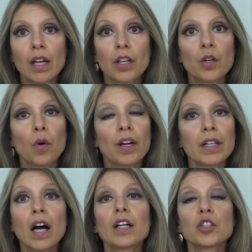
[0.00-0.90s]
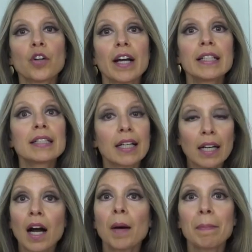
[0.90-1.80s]
You are not trying to
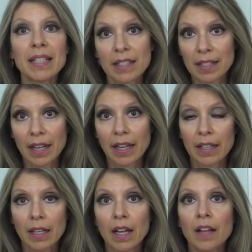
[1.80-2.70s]
compensate.